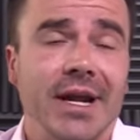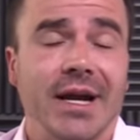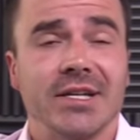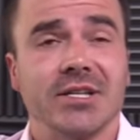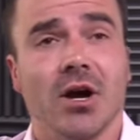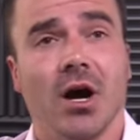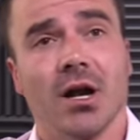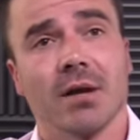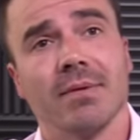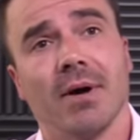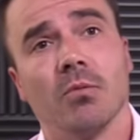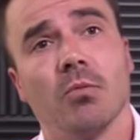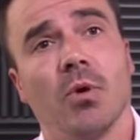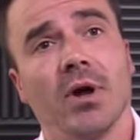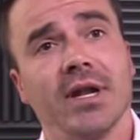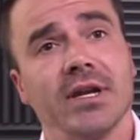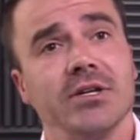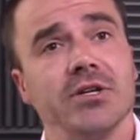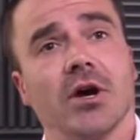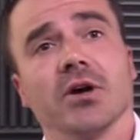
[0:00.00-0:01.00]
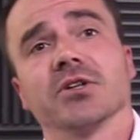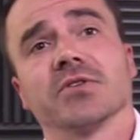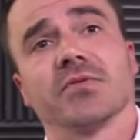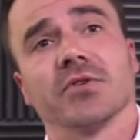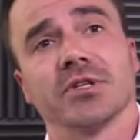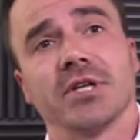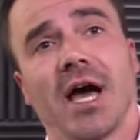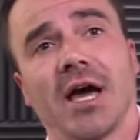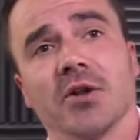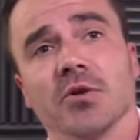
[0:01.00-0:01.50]
I talk about what it does
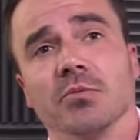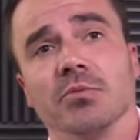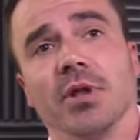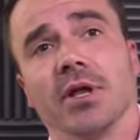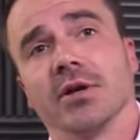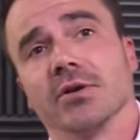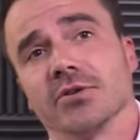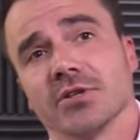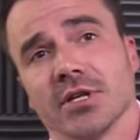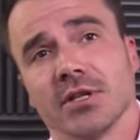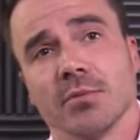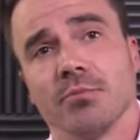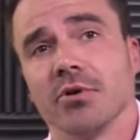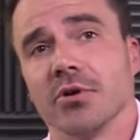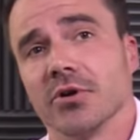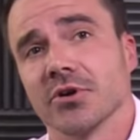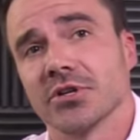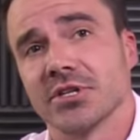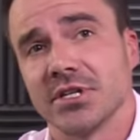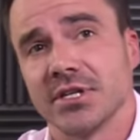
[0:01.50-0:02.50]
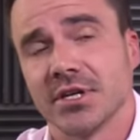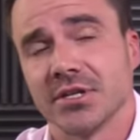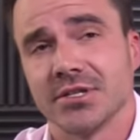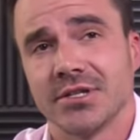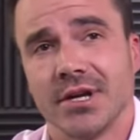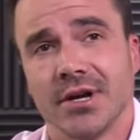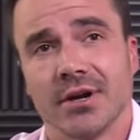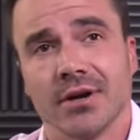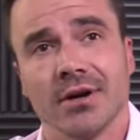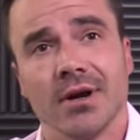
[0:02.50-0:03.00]
for title players and the perks it does
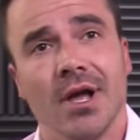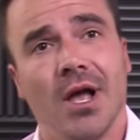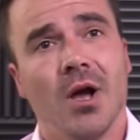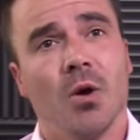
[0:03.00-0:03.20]
there,